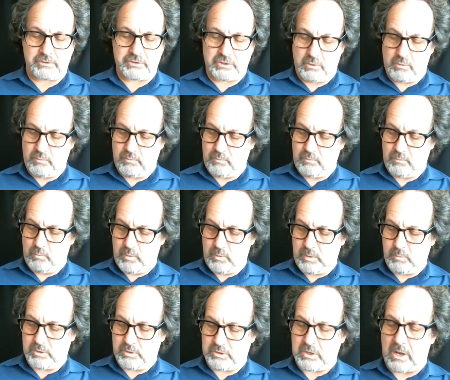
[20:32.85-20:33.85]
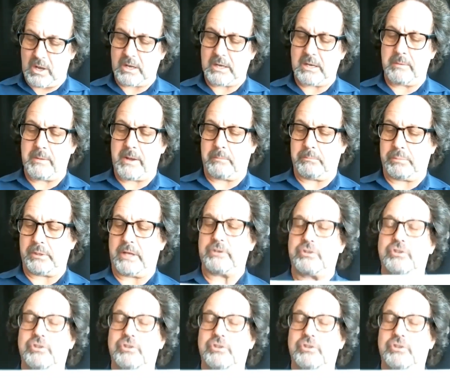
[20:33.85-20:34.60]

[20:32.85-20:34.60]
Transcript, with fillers: So when we're talking about blood